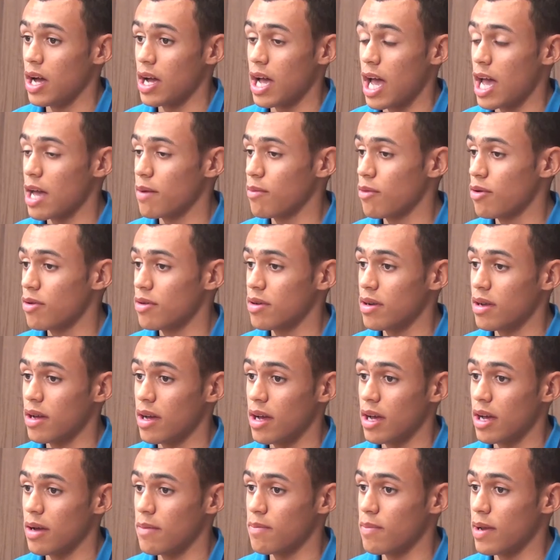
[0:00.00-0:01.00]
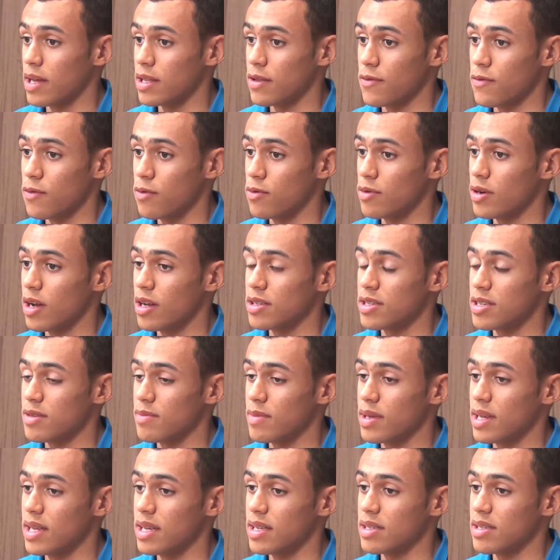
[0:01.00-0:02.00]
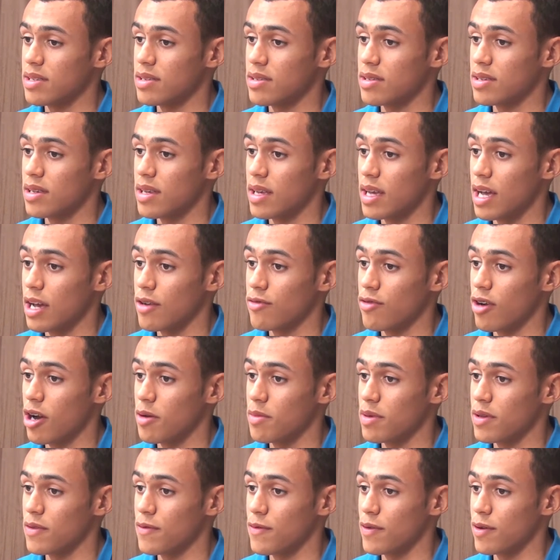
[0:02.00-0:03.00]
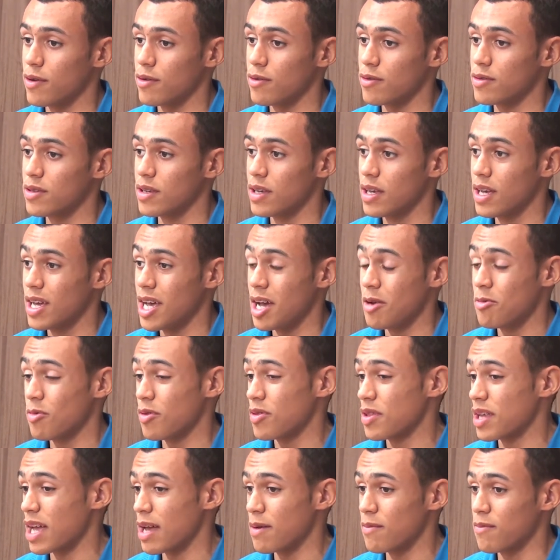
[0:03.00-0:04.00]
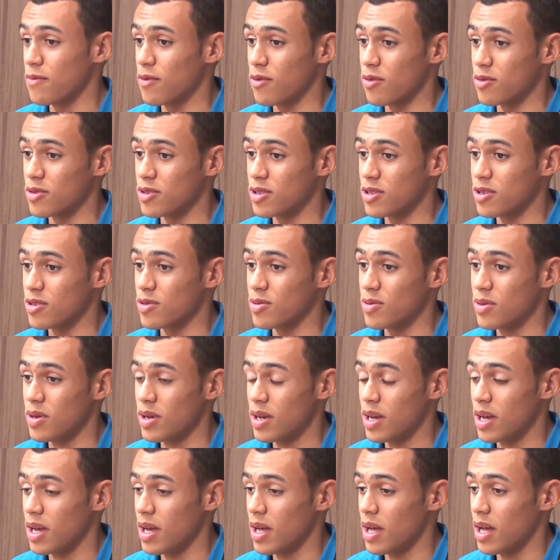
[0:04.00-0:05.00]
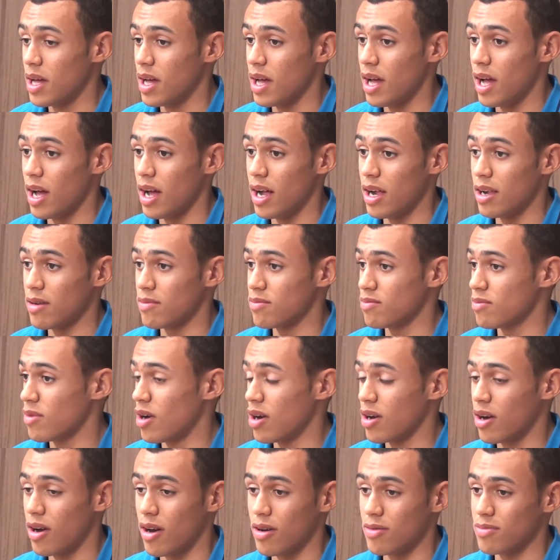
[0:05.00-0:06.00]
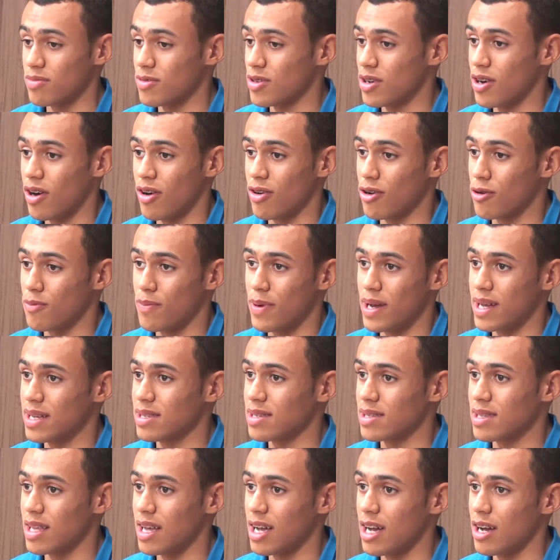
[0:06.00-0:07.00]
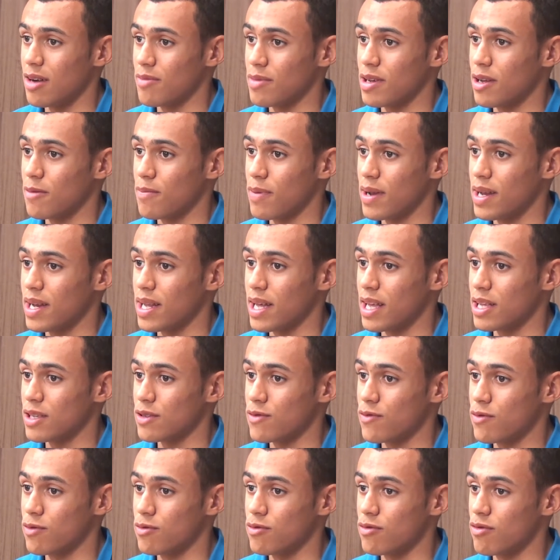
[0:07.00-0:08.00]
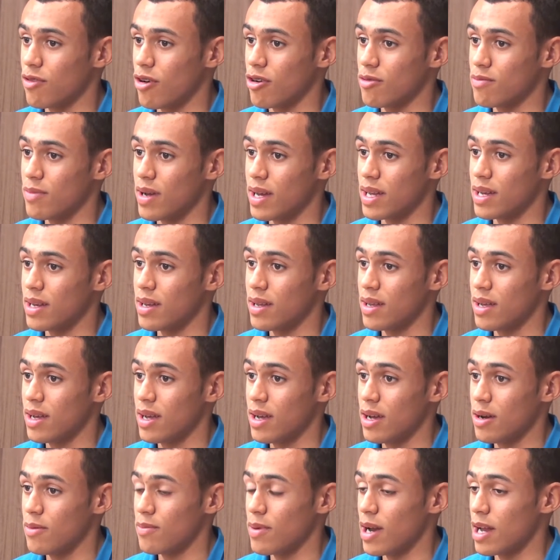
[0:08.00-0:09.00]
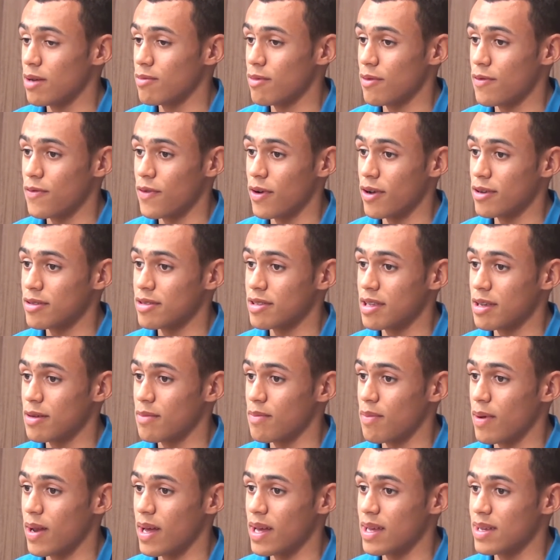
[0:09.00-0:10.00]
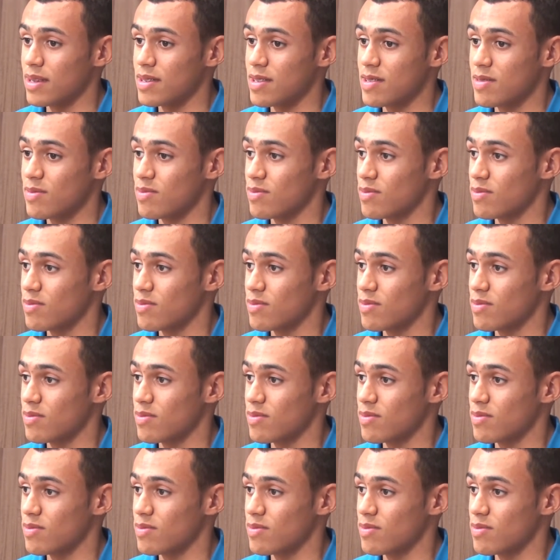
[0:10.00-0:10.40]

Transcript: came on and played the full 90 minutes at right midfield, won the game 4-2. You can't compare to that. I mean, I'm playing against full grown men, playing with first team players